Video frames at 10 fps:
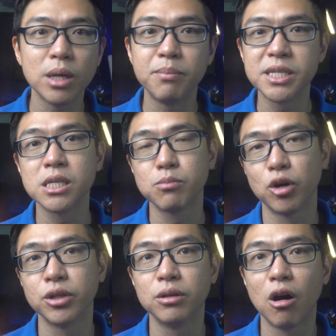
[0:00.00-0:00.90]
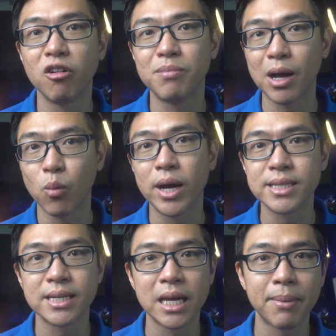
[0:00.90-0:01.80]
the business model of
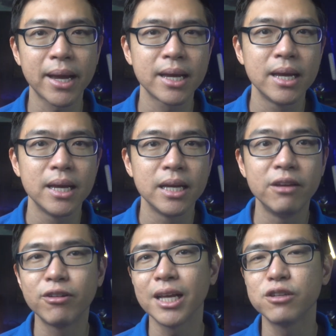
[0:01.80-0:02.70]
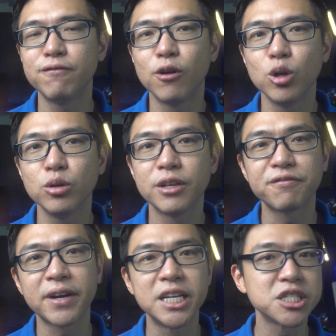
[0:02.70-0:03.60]
Budweiser APAC, if you'd like to follow the
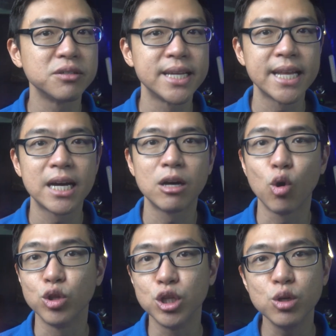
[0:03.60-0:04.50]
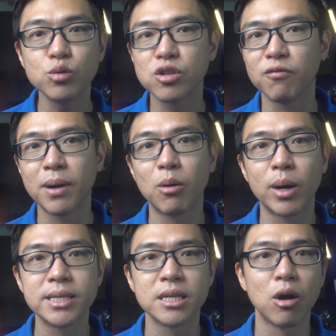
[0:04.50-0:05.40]
financial data or news of
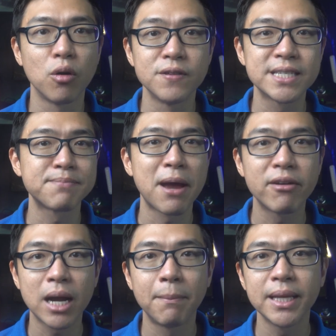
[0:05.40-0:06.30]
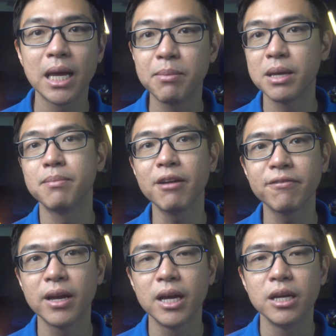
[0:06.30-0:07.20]
Budweiser or its parent company AB
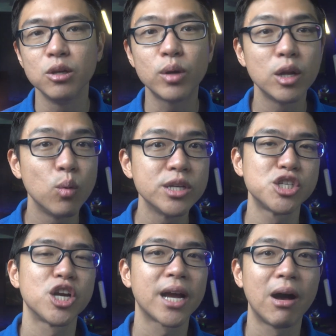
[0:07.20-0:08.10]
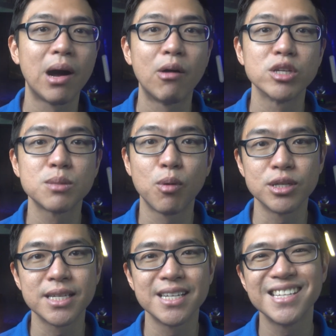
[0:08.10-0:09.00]
InBev, you can always check out our
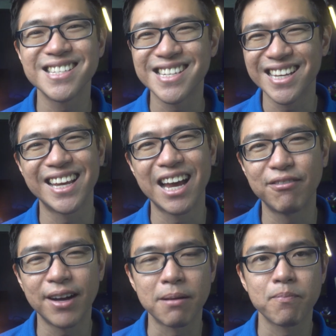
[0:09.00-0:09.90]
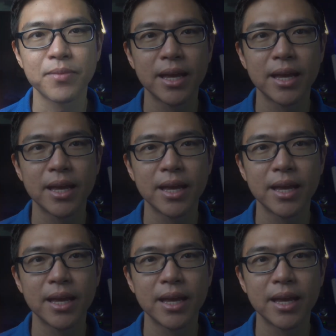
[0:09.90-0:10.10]
sponsor Seeking Alpha.